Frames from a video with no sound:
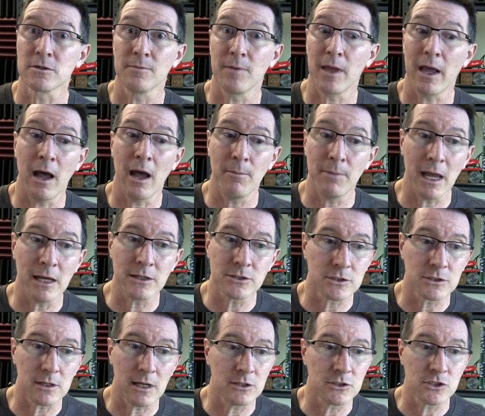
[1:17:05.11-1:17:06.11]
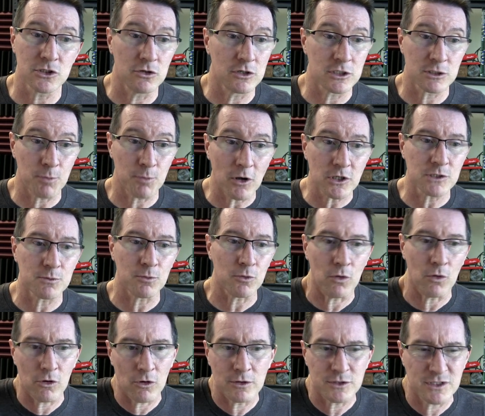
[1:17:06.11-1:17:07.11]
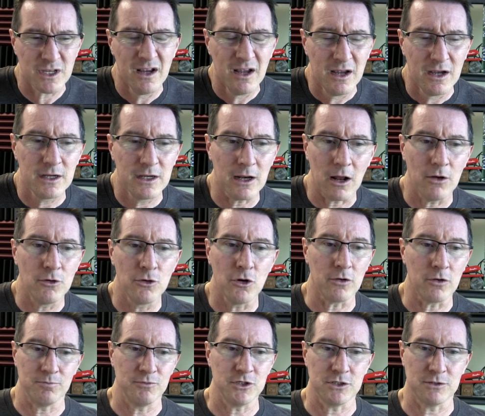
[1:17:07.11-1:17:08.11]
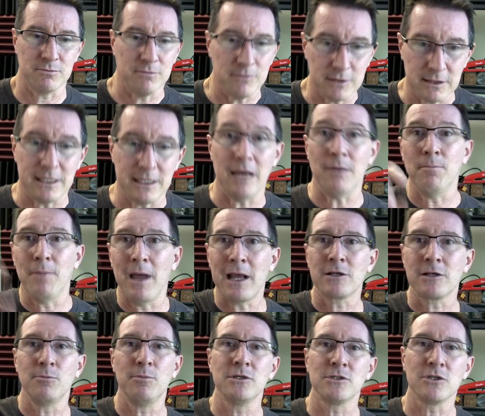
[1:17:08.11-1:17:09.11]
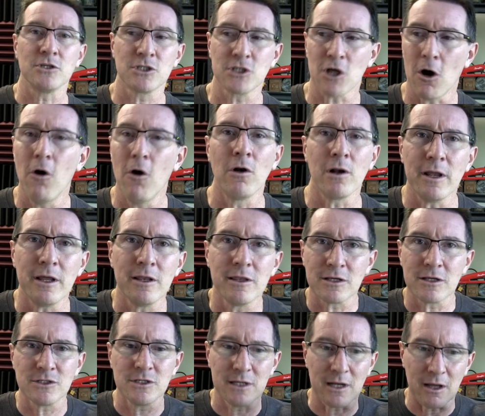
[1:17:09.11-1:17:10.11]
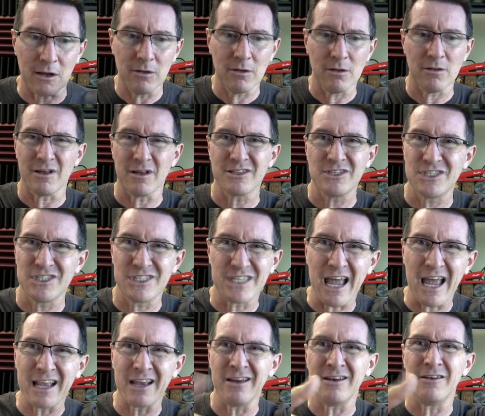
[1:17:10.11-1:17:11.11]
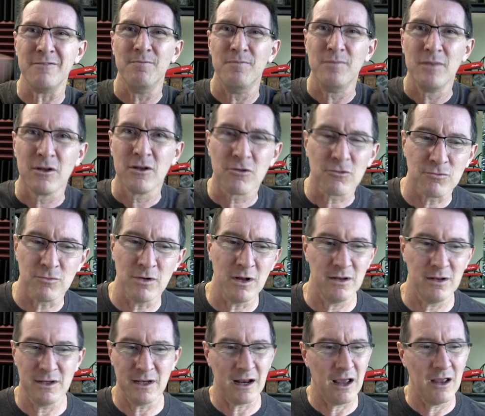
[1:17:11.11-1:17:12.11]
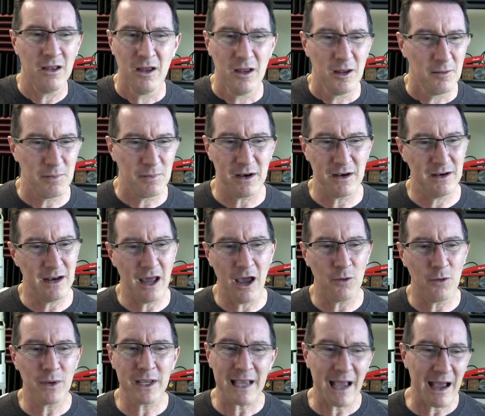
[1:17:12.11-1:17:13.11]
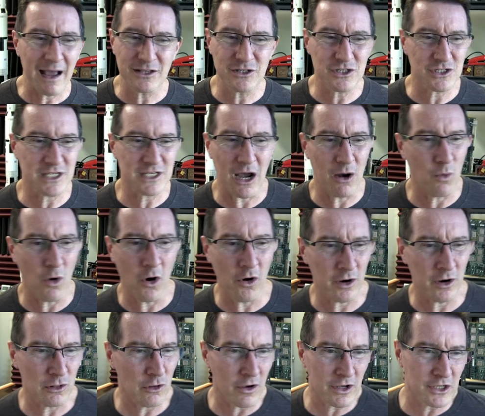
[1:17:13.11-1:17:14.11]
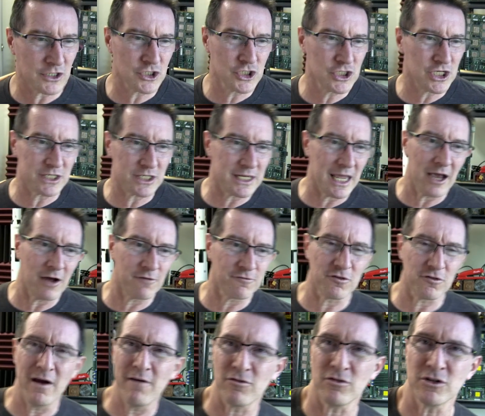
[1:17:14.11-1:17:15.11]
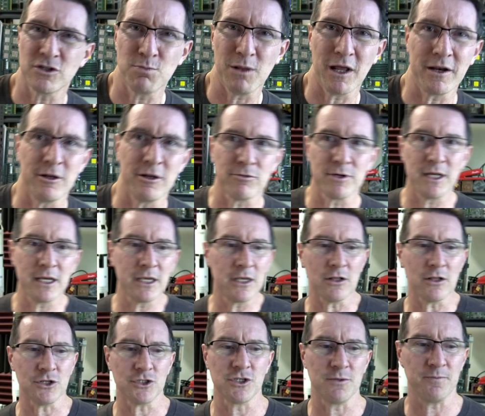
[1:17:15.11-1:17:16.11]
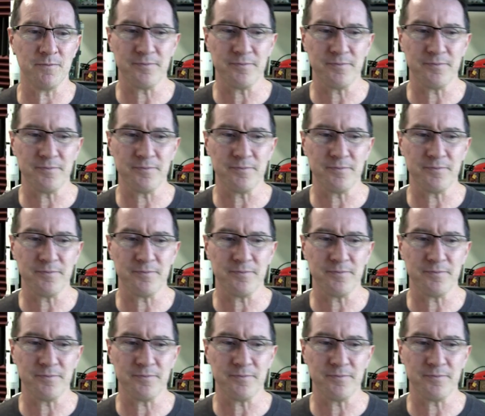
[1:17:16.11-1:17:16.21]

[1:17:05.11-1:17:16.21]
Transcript: As soon as possible, or not just get back to business totally. There's, staggered, but no, we can't just go on locking shit down forever. It's bloody ridiculous.